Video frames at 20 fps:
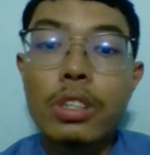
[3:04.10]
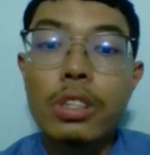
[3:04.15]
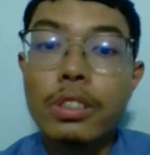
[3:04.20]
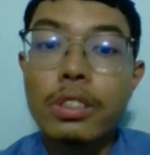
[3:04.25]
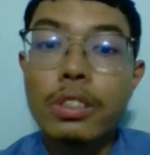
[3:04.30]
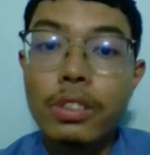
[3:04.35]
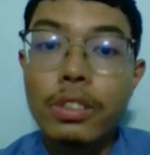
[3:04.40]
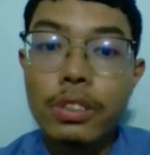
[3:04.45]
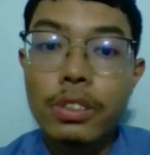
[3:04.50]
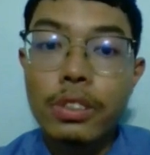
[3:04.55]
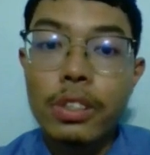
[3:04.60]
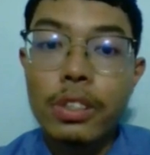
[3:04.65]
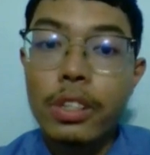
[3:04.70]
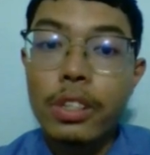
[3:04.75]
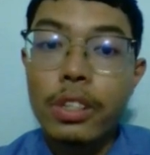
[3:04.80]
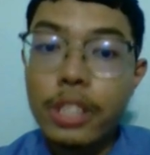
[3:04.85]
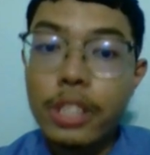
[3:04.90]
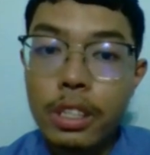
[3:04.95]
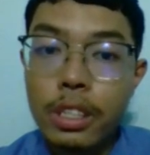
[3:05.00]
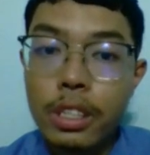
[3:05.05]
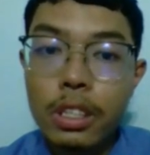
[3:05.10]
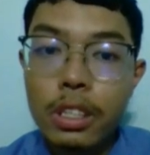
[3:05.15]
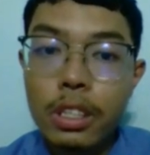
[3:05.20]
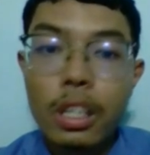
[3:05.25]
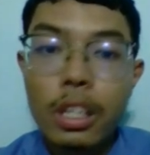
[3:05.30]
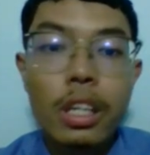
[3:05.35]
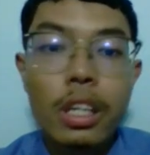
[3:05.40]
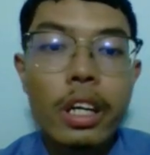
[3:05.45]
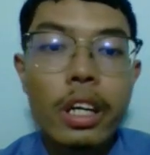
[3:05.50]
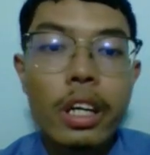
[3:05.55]
secretion,
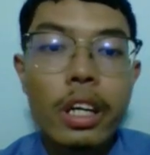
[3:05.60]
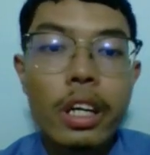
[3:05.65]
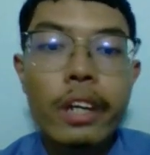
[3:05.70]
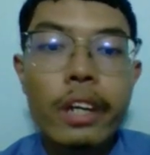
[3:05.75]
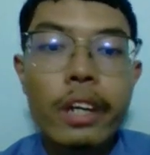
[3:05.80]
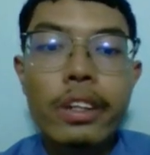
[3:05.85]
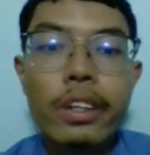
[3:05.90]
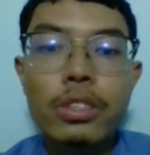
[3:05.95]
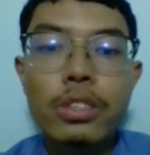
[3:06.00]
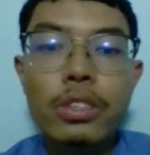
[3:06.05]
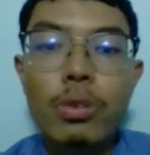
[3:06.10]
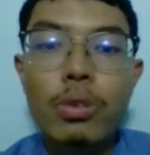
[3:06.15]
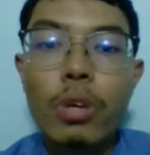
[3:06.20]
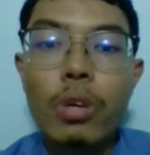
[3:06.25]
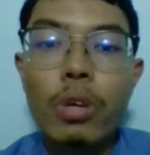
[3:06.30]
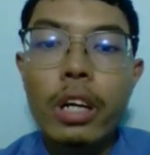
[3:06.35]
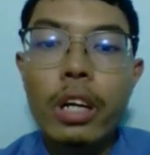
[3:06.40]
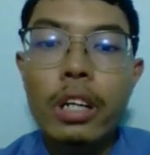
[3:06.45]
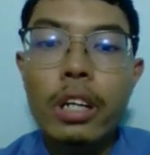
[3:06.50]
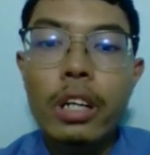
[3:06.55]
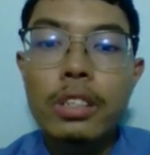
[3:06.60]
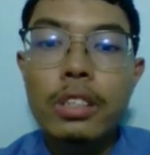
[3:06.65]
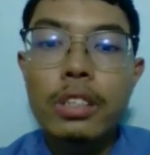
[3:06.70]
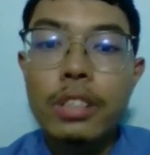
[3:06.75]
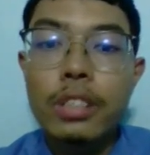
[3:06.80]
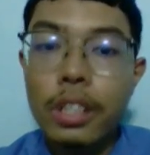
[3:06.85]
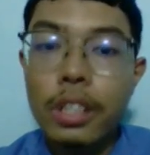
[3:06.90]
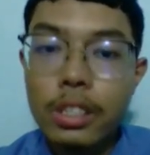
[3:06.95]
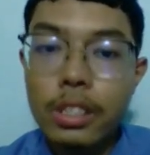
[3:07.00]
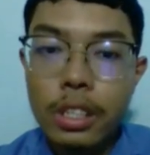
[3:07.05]
increased glucagon
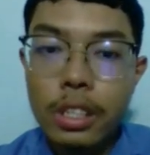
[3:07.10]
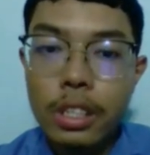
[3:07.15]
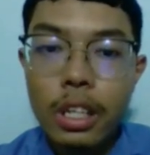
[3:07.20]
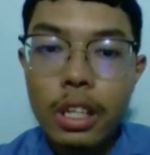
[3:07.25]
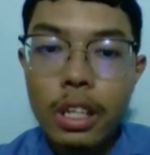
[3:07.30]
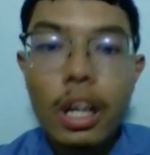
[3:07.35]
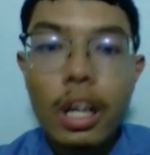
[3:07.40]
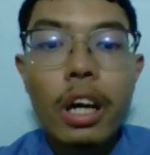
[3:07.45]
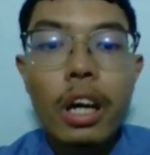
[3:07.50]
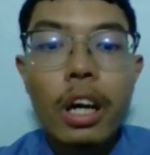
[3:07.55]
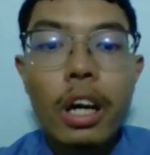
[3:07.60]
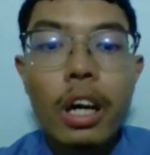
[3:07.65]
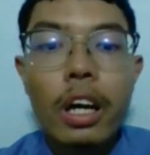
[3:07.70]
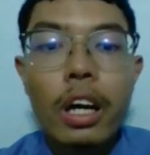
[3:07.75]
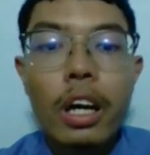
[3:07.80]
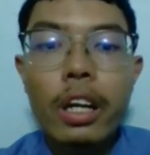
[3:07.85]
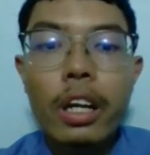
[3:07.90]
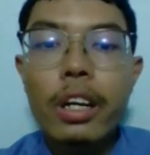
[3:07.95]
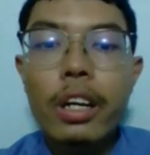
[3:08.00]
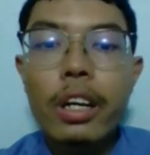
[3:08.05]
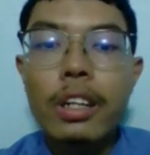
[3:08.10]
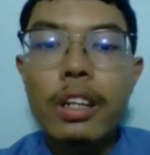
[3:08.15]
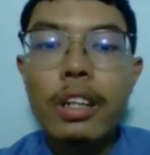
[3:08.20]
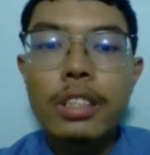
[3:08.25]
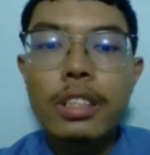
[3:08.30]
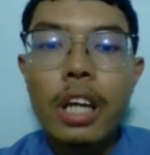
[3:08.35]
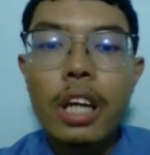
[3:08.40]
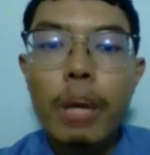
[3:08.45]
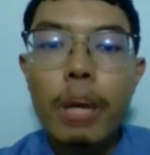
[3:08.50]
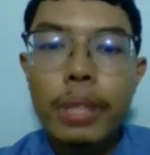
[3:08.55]
secretion, and increased
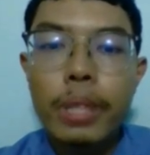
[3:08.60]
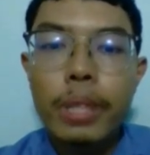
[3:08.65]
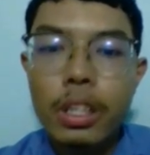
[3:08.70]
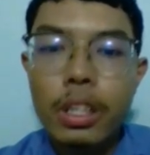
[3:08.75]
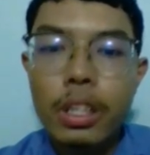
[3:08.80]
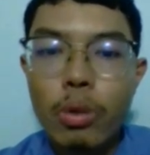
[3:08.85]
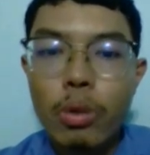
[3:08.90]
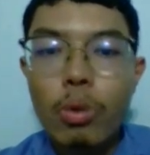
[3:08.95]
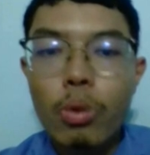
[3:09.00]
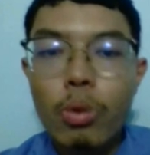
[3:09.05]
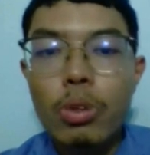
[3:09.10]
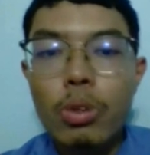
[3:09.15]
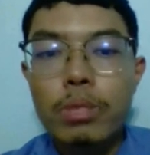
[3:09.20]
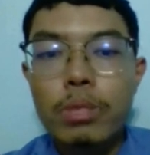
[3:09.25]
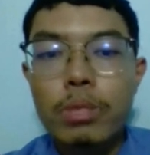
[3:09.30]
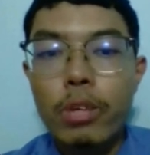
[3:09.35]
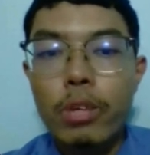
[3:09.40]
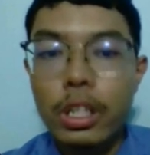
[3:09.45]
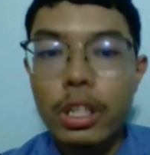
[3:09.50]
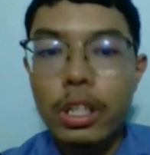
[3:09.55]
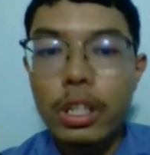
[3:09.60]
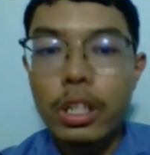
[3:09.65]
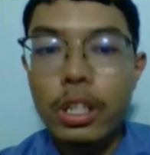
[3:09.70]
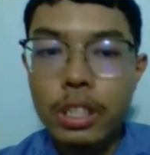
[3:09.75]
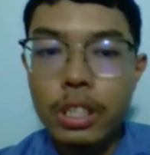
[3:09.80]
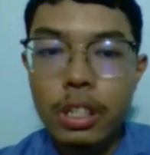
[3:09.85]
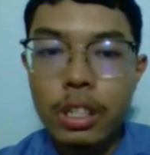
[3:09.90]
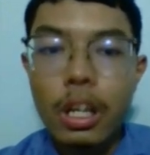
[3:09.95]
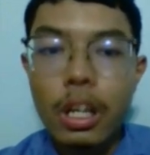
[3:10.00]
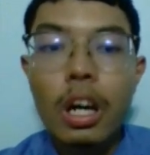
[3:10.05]
hepatic glucose production,
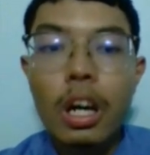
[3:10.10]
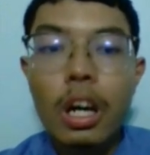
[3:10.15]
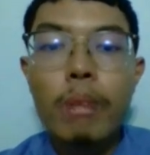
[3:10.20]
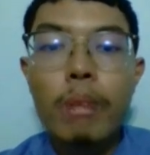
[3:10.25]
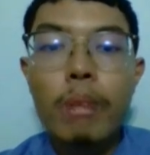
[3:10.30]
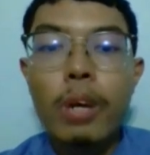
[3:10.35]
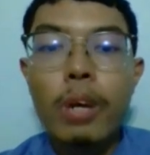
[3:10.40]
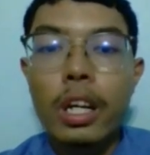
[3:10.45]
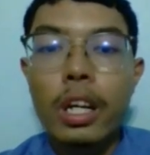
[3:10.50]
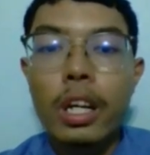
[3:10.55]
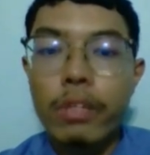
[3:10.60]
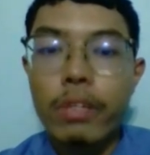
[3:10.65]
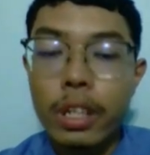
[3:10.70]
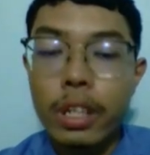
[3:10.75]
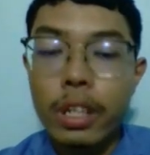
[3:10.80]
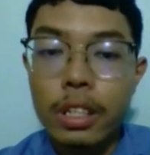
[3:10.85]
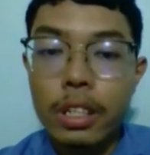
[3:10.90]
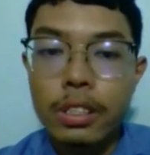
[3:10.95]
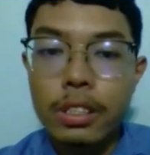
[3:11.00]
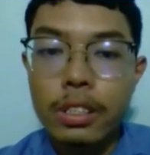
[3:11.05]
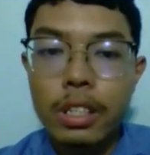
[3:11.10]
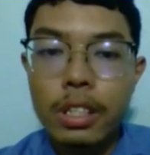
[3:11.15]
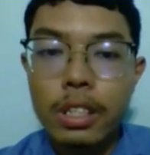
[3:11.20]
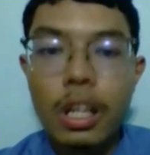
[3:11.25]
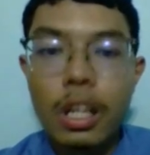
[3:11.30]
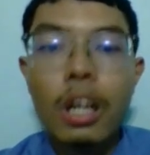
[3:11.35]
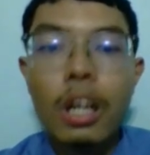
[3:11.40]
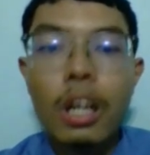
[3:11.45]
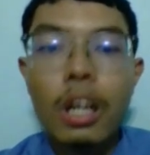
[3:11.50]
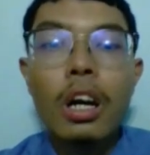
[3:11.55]
among other factors.
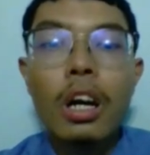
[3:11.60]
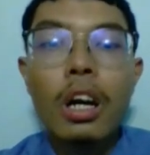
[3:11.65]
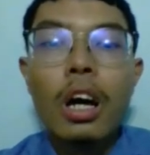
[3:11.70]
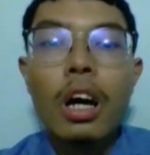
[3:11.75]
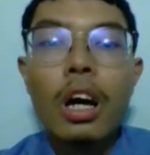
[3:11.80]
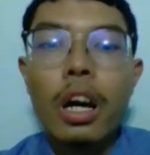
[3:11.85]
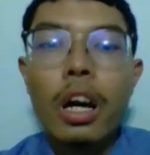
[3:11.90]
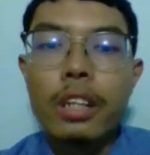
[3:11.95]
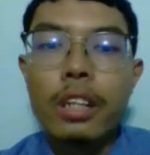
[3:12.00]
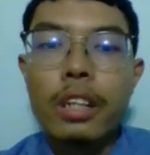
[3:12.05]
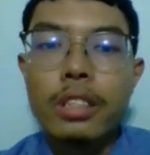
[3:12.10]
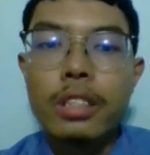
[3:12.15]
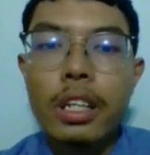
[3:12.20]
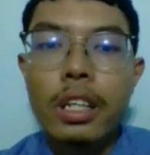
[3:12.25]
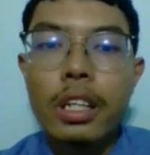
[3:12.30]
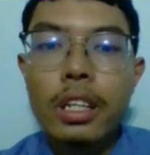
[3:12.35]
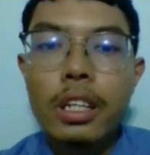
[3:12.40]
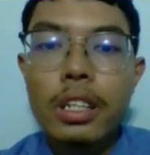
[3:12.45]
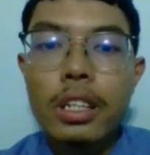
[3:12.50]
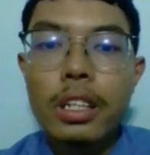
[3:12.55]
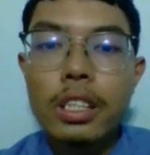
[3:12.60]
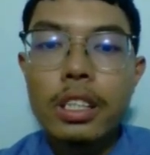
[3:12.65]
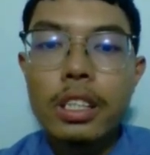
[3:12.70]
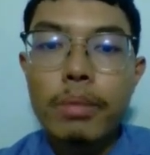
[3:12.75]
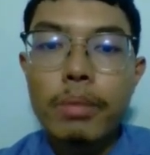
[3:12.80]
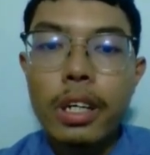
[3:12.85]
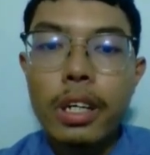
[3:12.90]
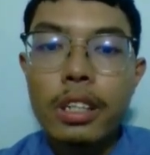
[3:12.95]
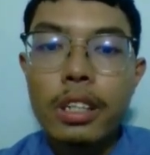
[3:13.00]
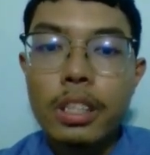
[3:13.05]
Understanding these
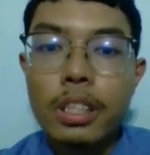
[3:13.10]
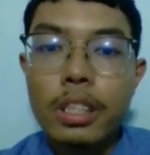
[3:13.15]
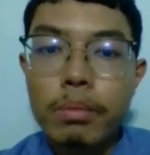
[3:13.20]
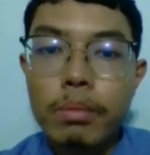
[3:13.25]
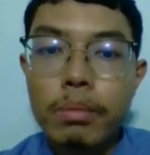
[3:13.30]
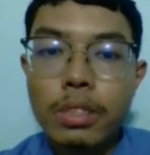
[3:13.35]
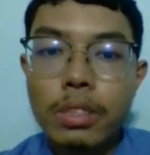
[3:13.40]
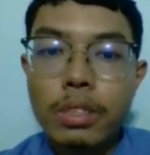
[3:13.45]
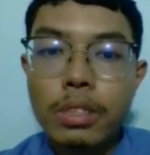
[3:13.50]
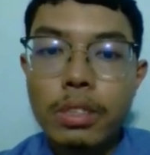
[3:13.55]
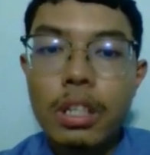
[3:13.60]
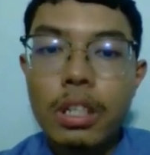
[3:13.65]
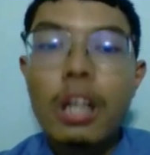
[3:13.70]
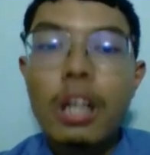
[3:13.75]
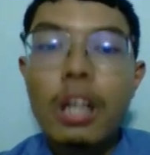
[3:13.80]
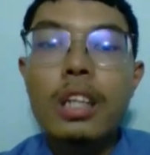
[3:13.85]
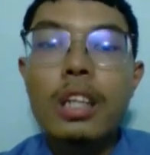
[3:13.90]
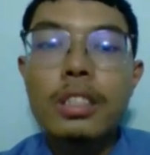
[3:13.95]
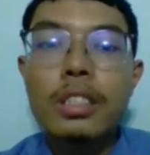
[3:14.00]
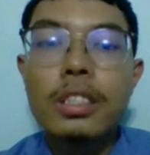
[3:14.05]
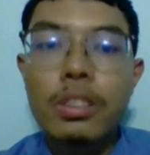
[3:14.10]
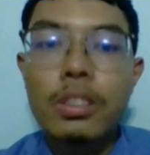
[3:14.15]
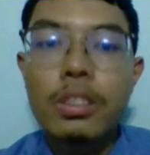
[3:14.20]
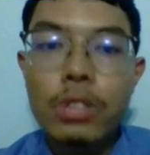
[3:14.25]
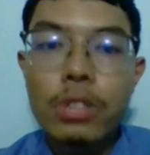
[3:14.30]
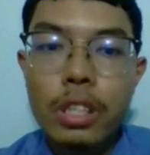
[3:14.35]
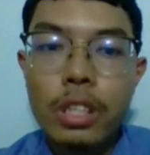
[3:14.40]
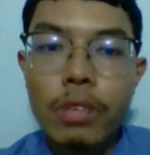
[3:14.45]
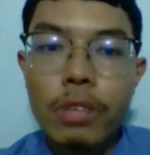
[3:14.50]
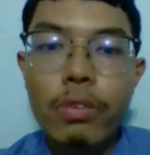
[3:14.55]
mechanisms is
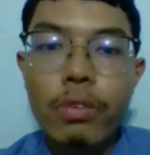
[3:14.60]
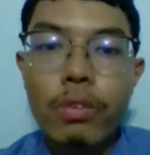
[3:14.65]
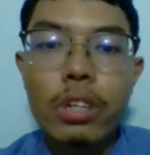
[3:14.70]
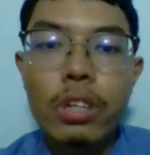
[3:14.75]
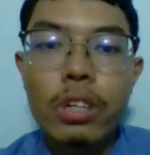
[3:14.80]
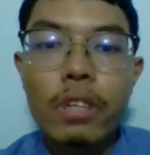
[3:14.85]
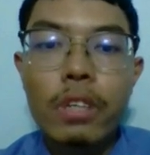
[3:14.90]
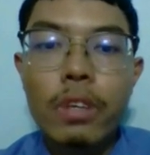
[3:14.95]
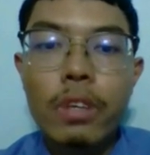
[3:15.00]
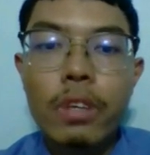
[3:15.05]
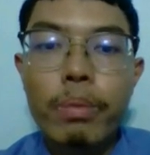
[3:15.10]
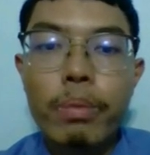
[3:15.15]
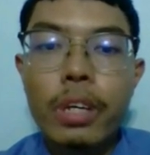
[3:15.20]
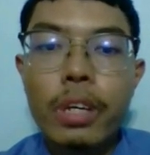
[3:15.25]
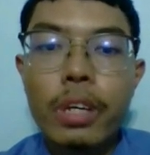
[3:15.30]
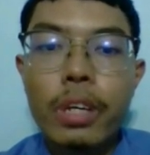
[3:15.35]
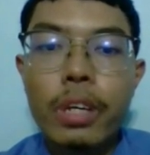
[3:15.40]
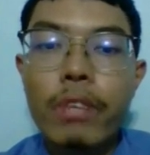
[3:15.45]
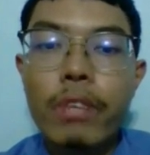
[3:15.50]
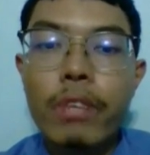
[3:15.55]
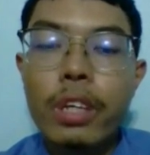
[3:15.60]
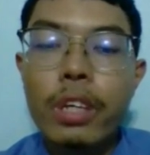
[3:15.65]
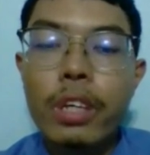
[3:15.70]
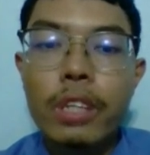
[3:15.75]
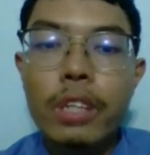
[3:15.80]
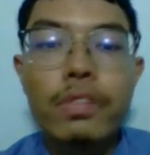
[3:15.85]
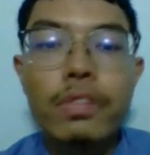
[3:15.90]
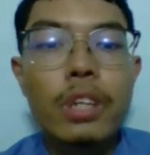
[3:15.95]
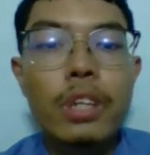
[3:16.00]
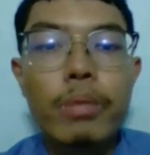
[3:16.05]
crucial for developing effective
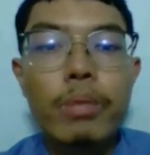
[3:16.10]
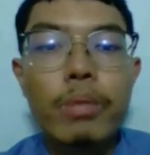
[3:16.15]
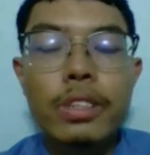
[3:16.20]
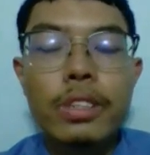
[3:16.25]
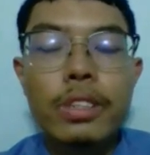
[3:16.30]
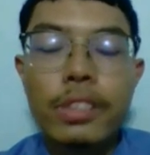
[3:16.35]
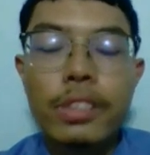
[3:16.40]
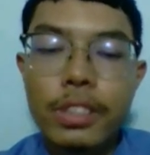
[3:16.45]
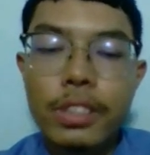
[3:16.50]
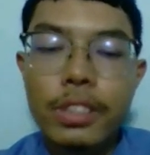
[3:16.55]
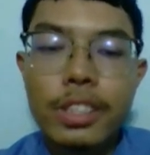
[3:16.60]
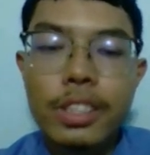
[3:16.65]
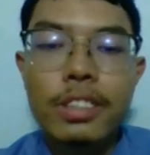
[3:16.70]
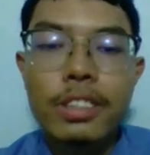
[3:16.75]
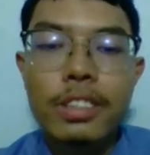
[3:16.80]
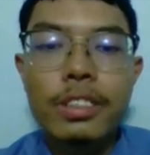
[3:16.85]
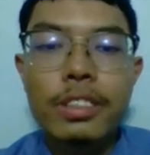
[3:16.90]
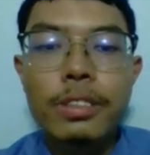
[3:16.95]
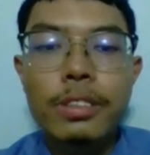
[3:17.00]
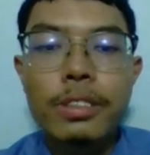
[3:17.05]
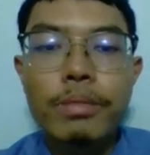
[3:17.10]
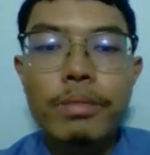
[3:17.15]
treatment strategies.